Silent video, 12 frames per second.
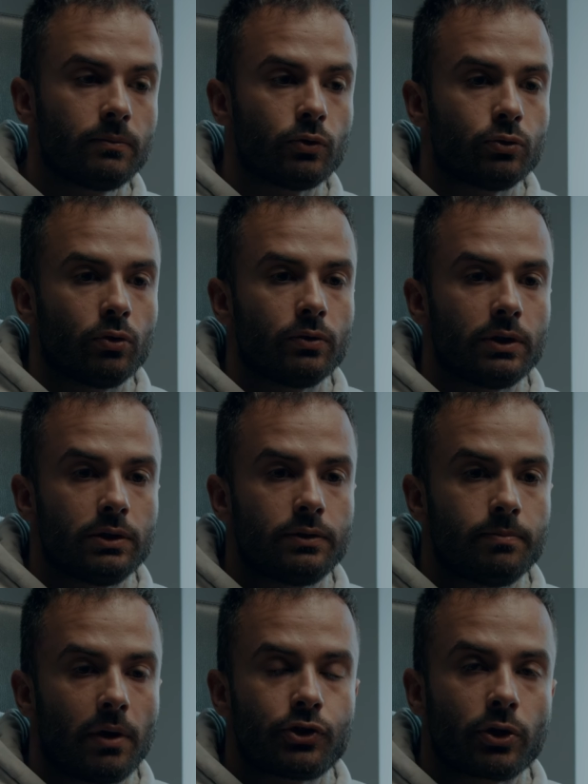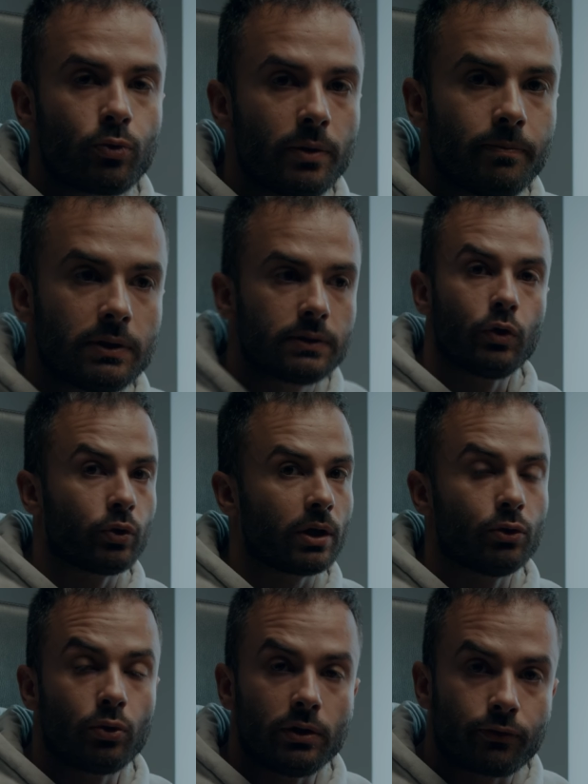you don't need much equipment, you
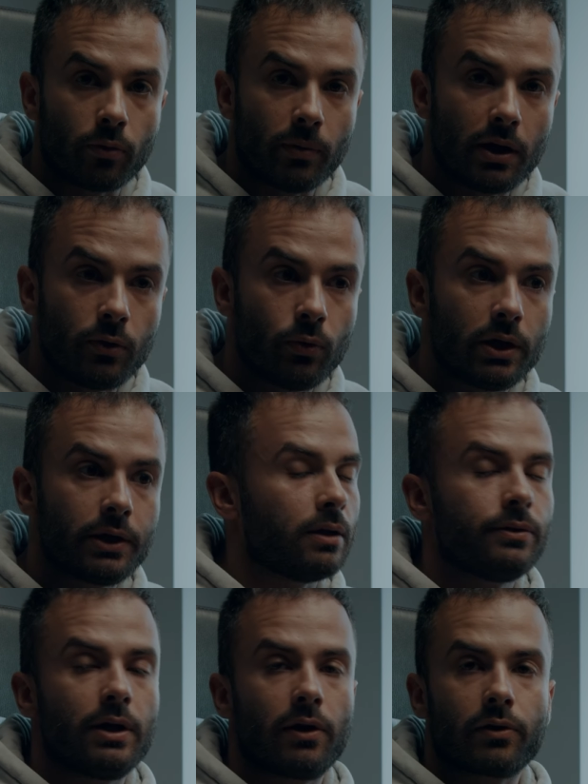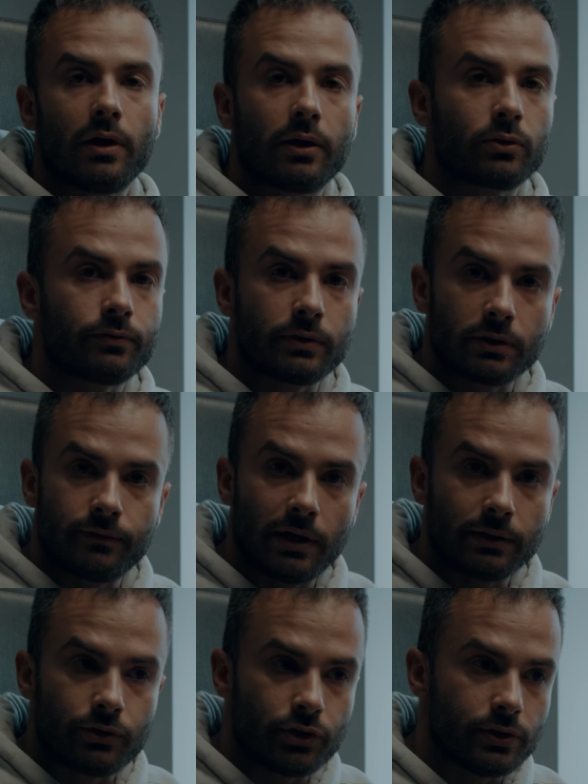can do it from anywhere. There are a lot of
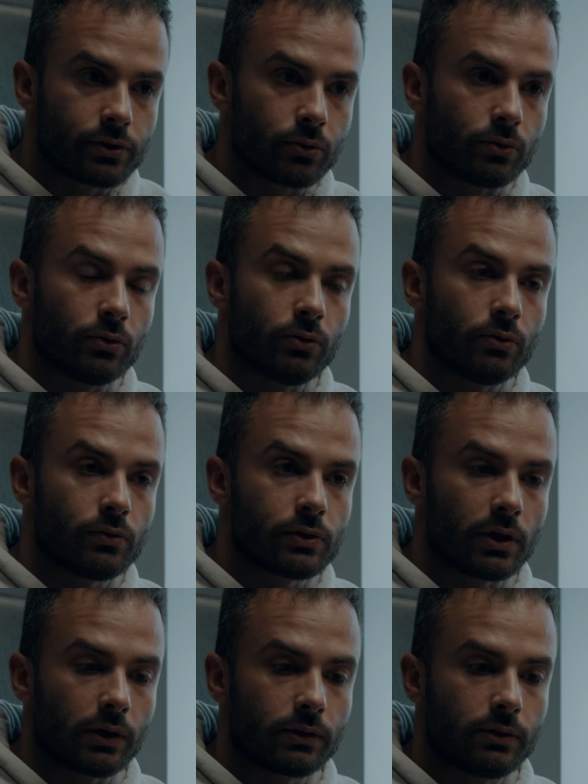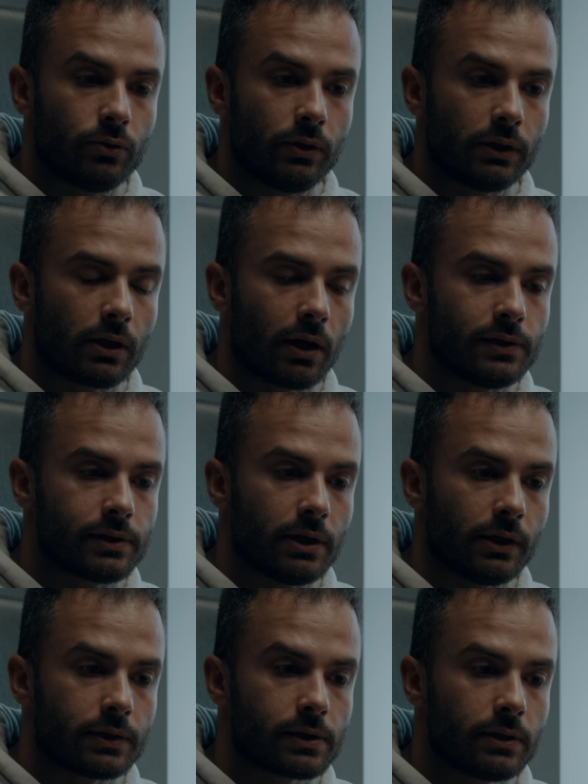advantages to start doing
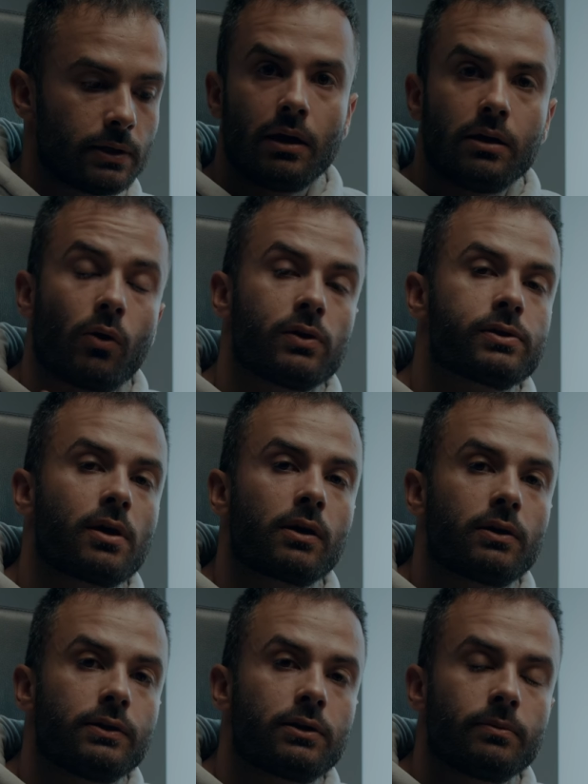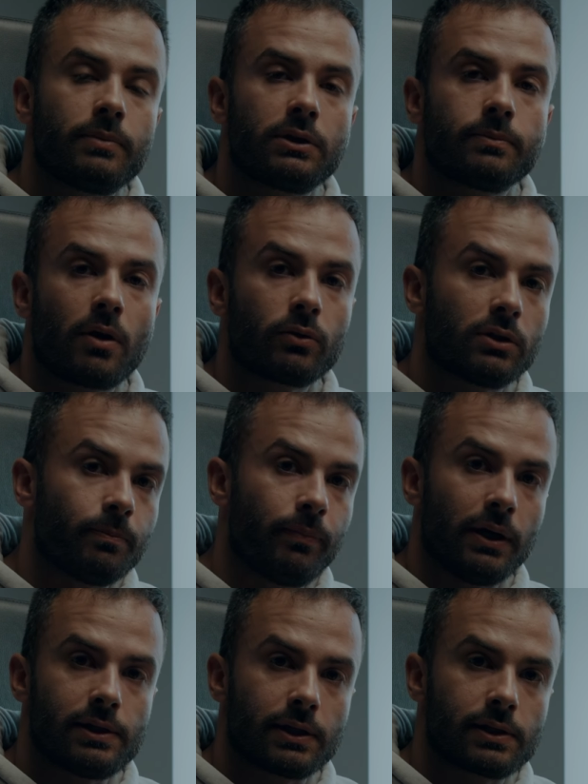calisthenics. Now let's talk a little bit about the
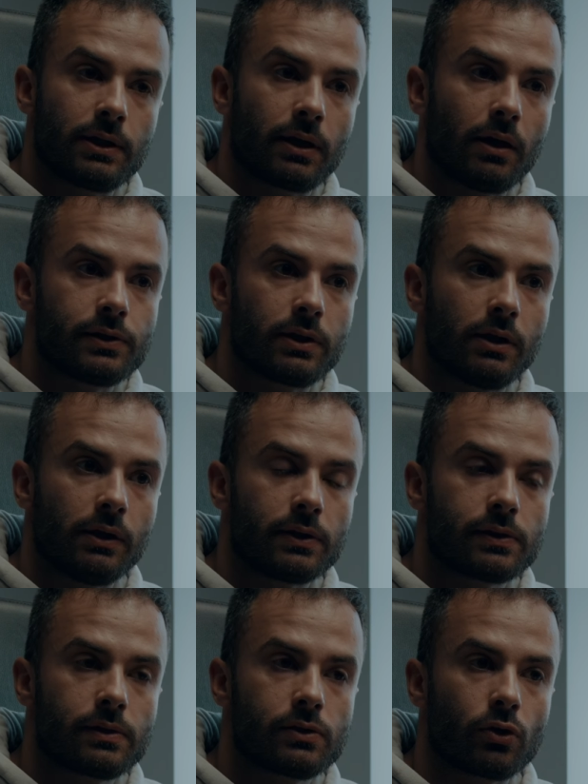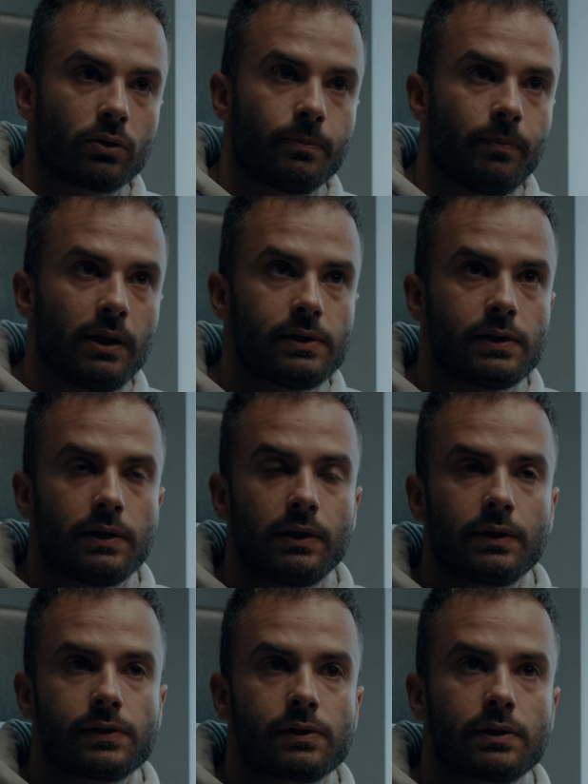basics in calisthenics. So the
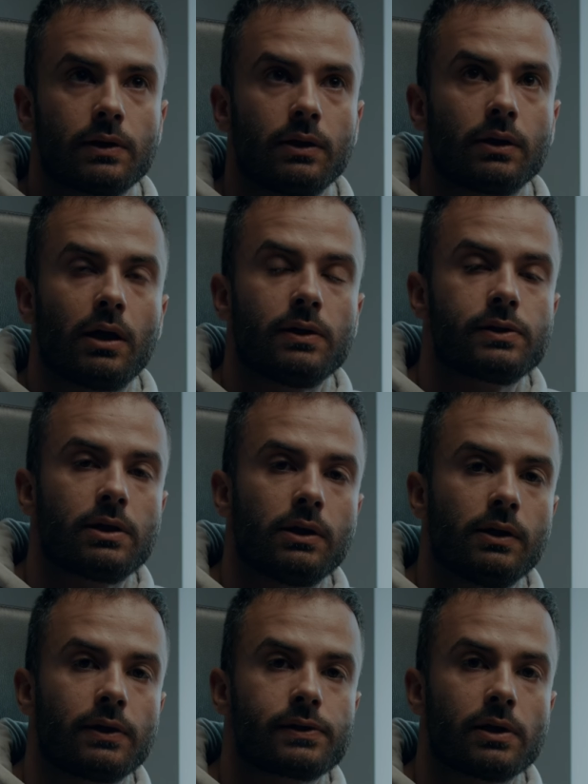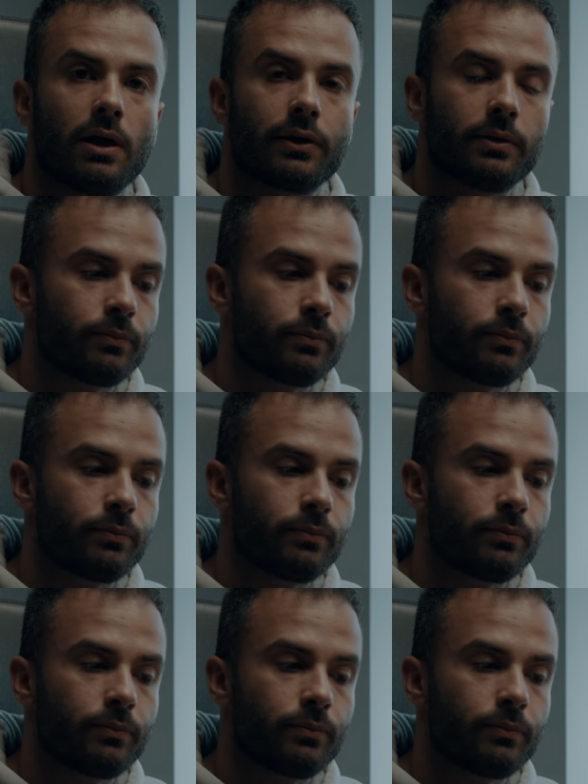basics in calisthenics are the